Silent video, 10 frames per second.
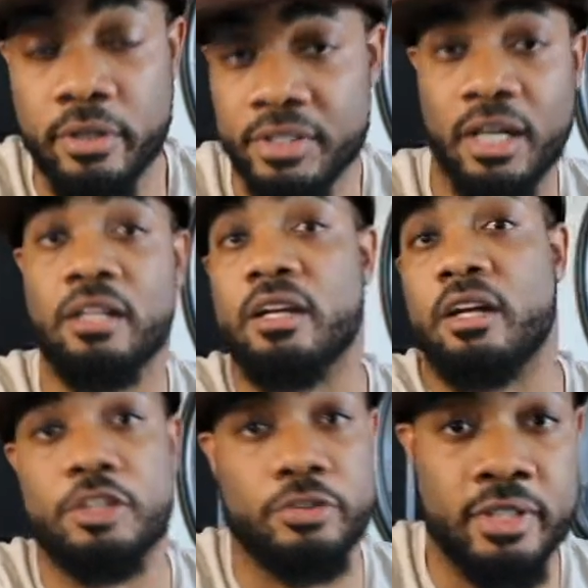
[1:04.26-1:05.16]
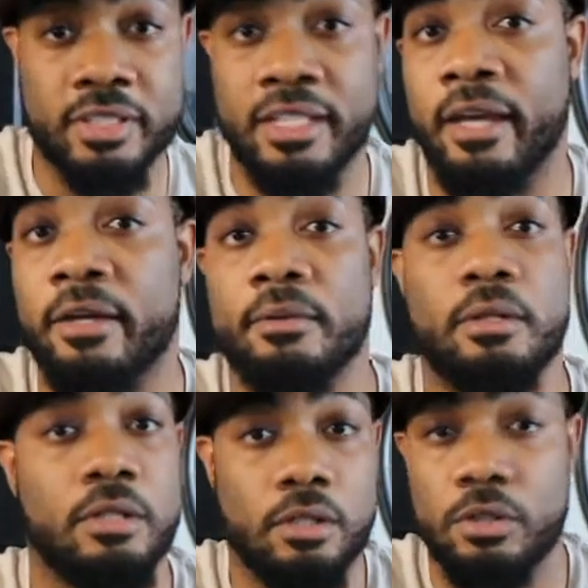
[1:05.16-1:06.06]
There's other countries that
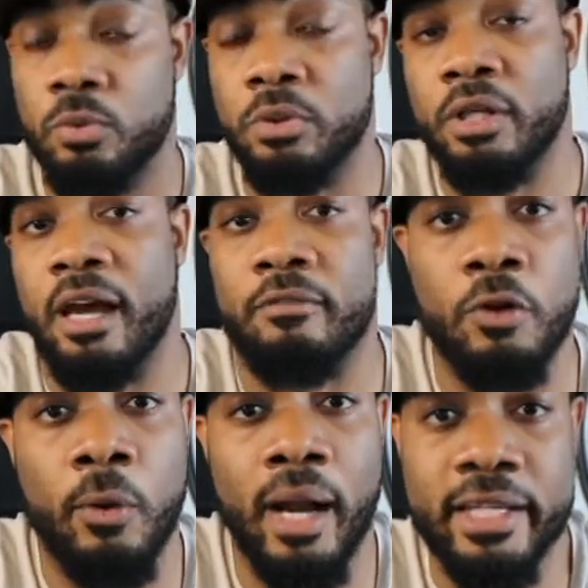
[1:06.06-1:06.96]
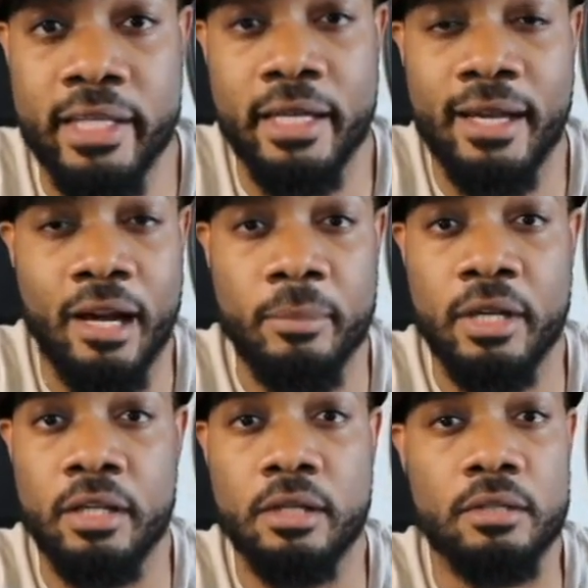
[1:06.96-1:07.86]
we have no idea how
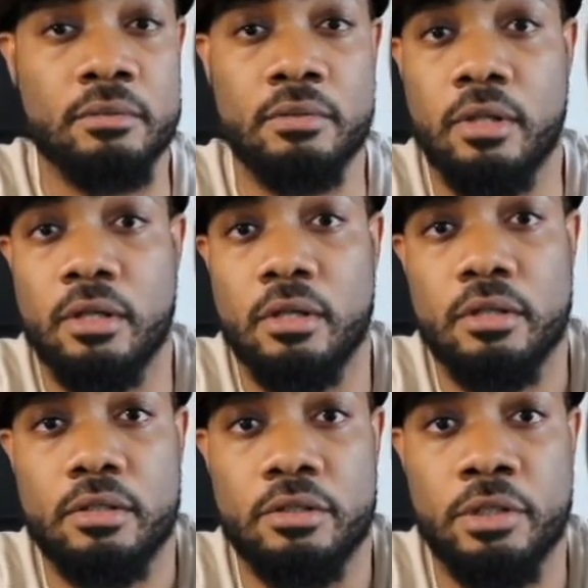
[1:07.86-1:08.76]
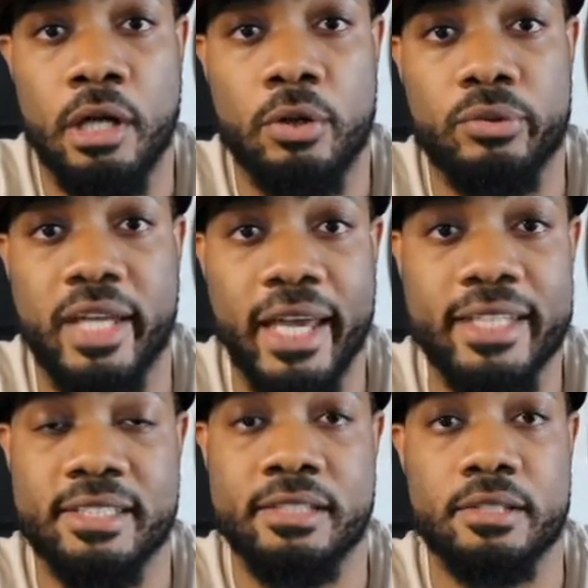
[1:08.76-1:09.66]
many, you know,
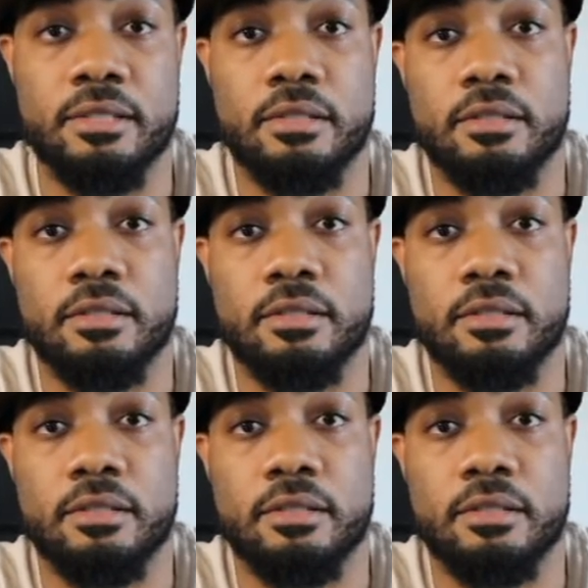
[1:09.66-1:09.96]
cases.